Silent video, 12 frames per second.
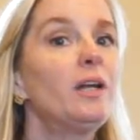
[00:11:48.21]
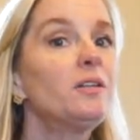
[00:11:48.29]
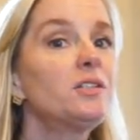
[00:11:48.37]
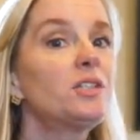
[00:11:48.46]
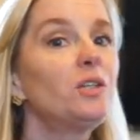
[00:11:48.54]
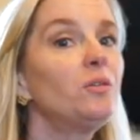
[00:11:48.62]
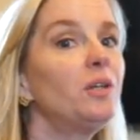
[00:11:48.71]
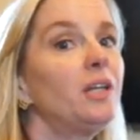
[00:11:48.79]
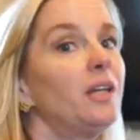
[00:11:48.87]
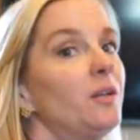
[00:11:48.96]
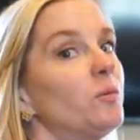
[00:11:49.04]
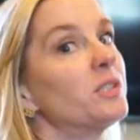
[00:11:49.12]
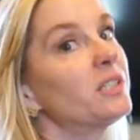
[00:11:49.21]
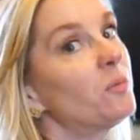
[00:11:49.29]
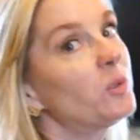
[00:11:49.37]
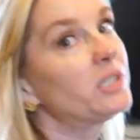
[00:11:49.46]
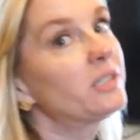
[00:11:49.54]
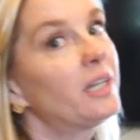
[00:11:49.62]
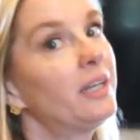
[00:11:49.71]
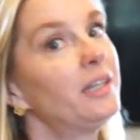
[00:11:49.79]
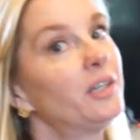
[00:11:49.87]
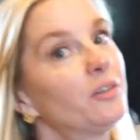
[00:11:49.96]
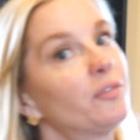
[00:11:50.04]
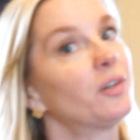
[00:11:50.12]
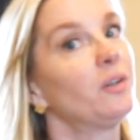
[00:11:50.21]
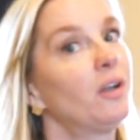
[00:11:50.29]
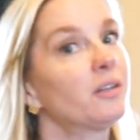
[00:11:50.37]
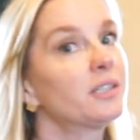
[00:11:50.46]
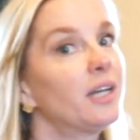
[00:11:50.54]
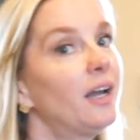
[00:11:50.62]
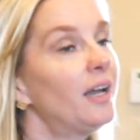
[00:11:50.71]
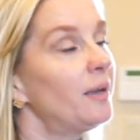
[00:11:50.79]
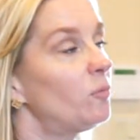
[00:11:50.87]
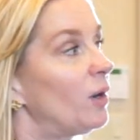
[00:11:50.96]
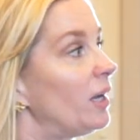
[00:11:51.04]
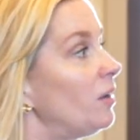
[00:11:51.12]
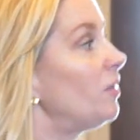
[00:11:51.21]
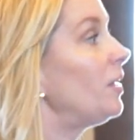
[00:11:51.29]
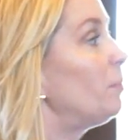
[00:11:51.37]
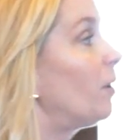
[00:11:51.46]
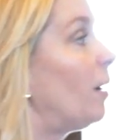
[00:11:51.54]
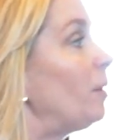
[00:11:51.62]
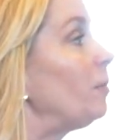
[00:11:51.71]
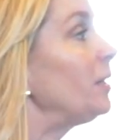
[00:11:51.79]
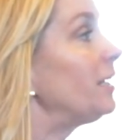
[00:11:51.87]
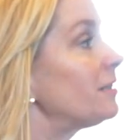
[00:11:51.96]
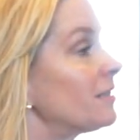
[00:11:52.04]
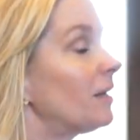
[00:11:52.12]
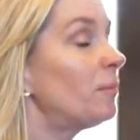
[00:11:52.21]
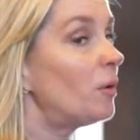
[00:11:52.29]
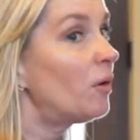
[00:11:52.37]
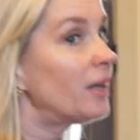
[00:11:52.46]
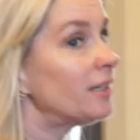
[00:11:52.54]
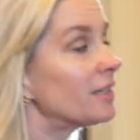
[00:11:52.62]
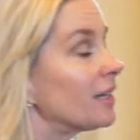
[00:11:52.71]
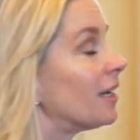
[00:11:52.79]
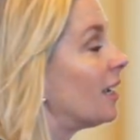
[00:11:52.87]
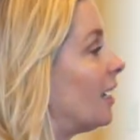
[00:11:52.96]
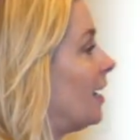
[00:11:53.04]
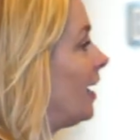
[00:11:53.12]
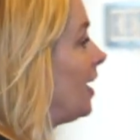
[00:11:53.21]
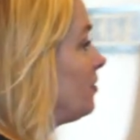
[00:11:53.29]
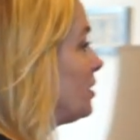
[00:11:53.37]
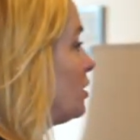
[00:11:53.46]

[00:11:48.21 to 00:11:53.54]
else do you need when someone's staying here for a long time? Well, they probably at some point have